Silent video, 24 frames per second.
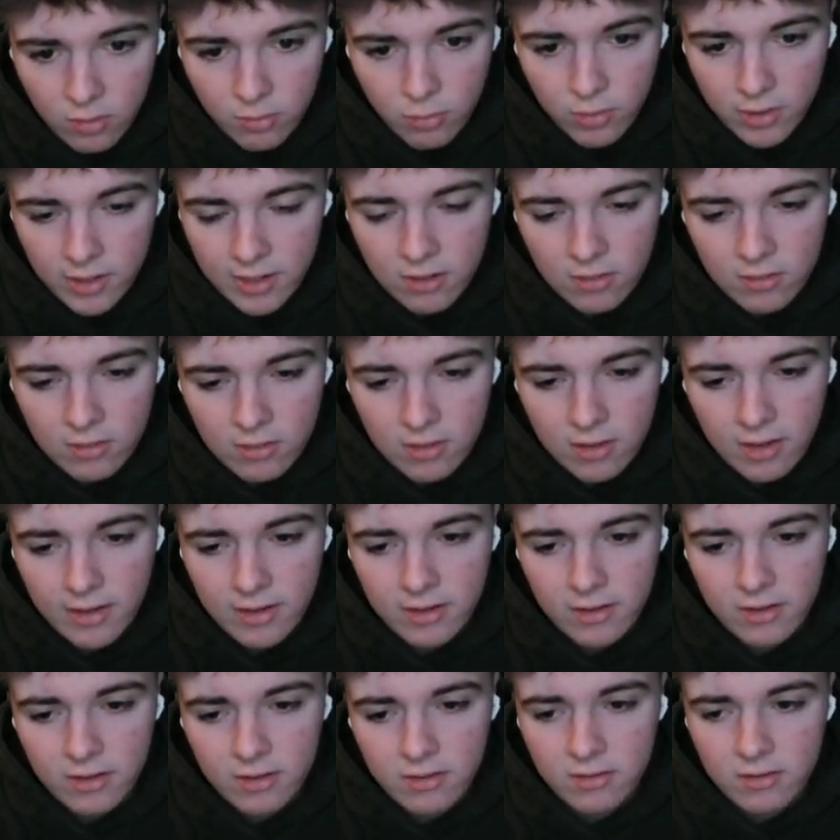breakout line
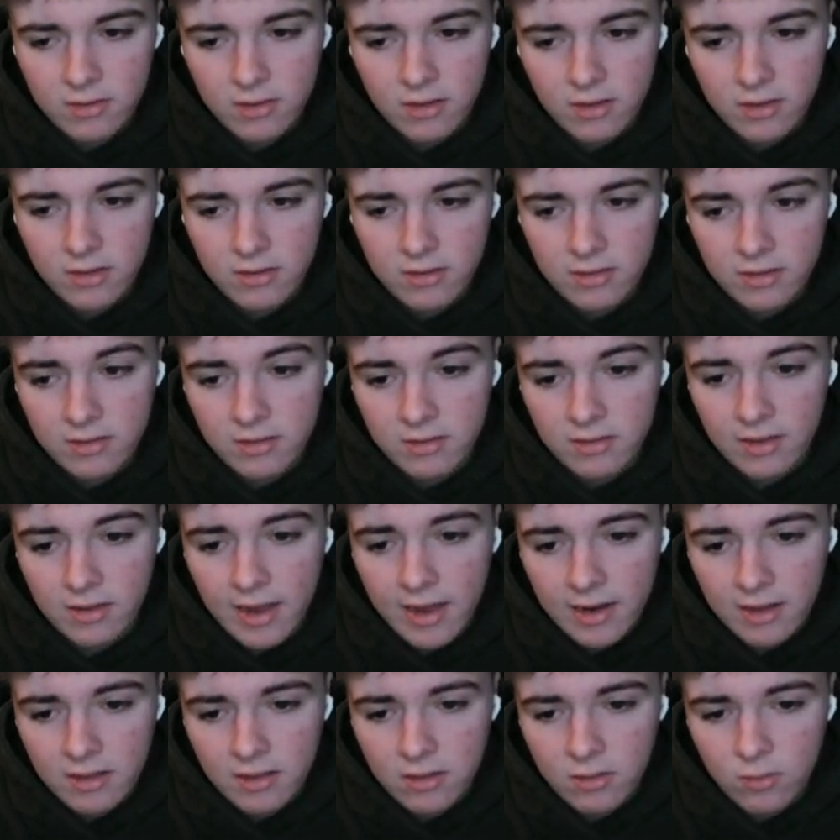is
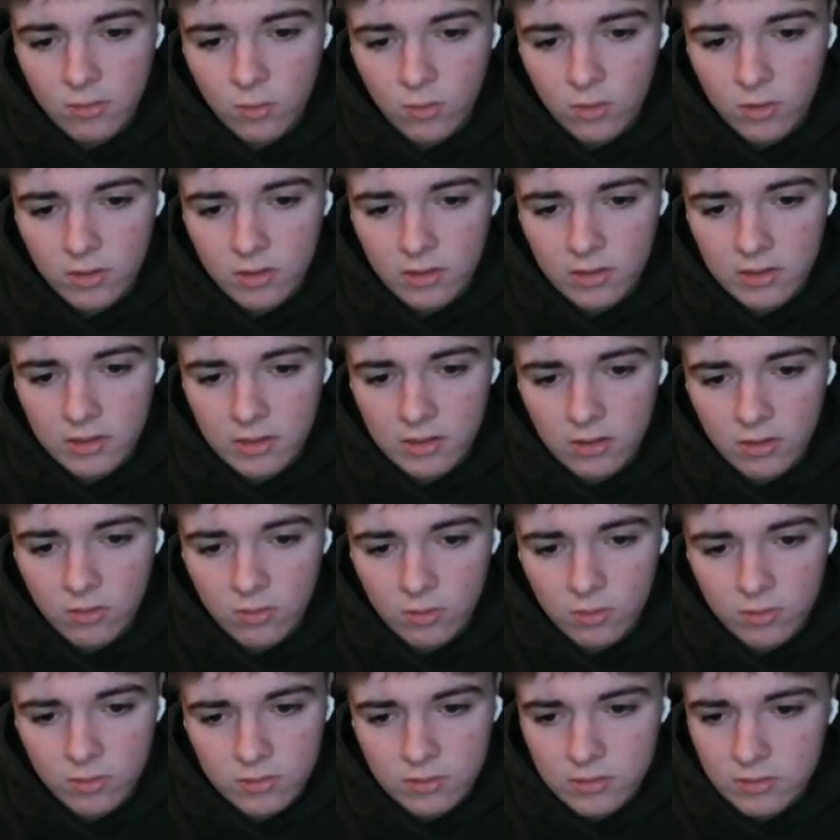exactly what
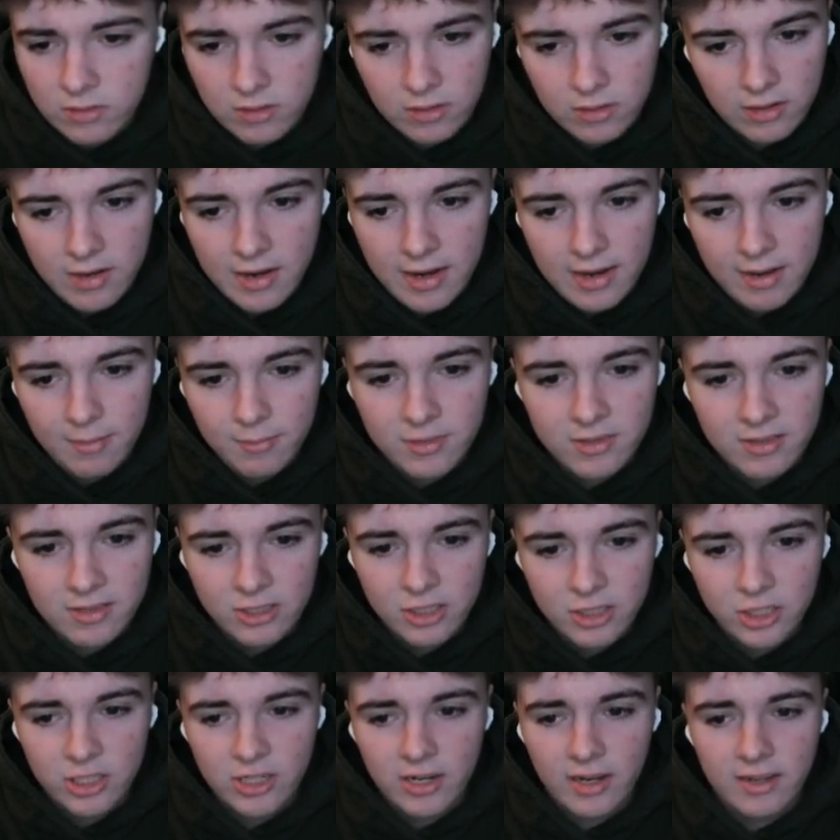the name
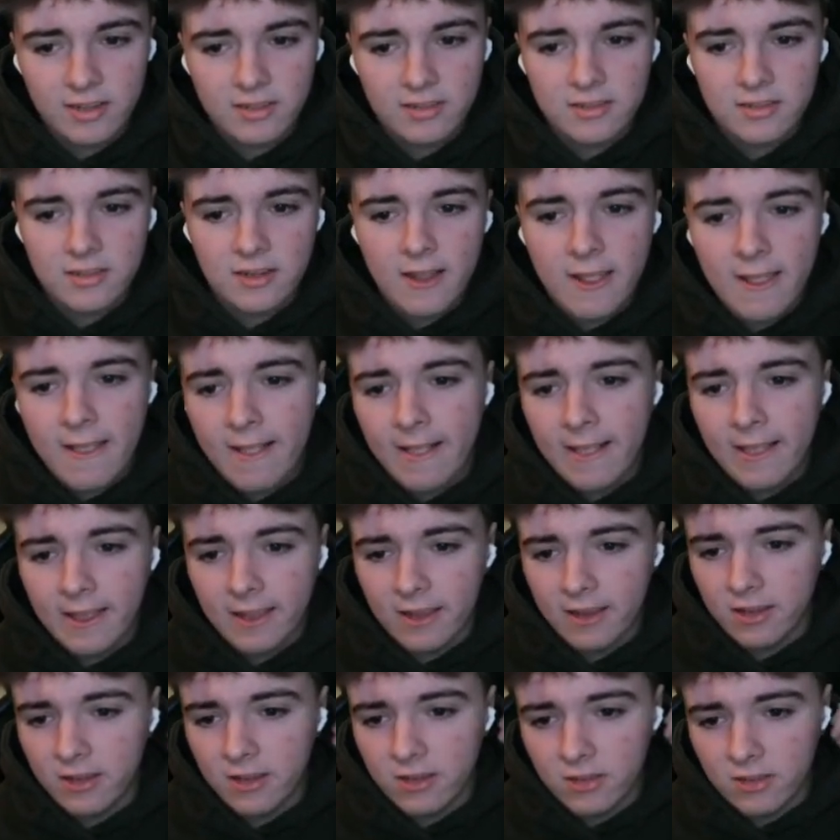suggests.
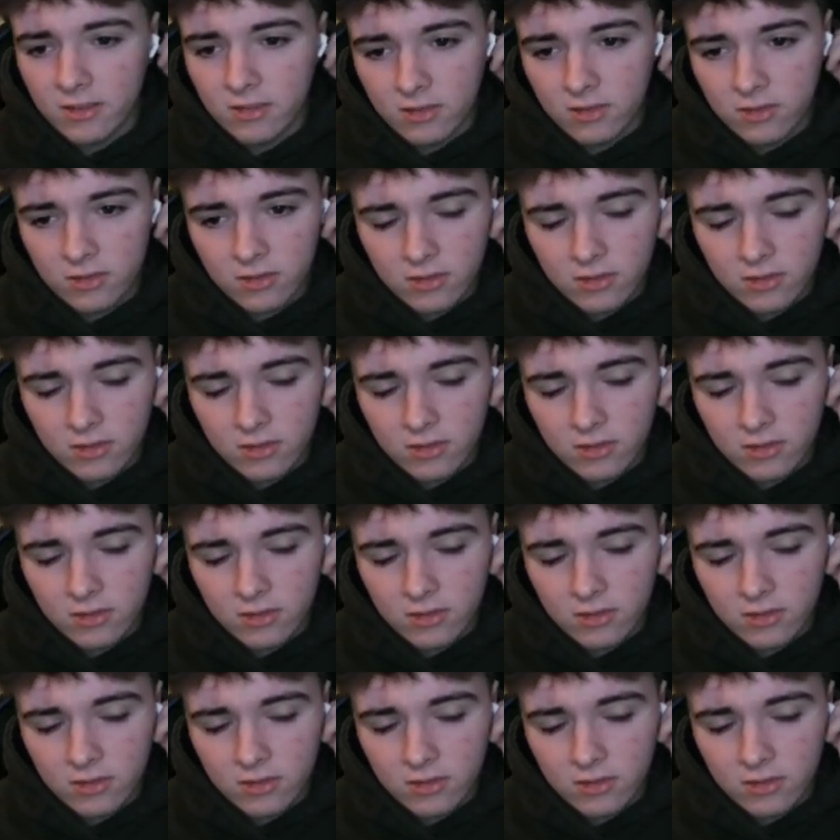Is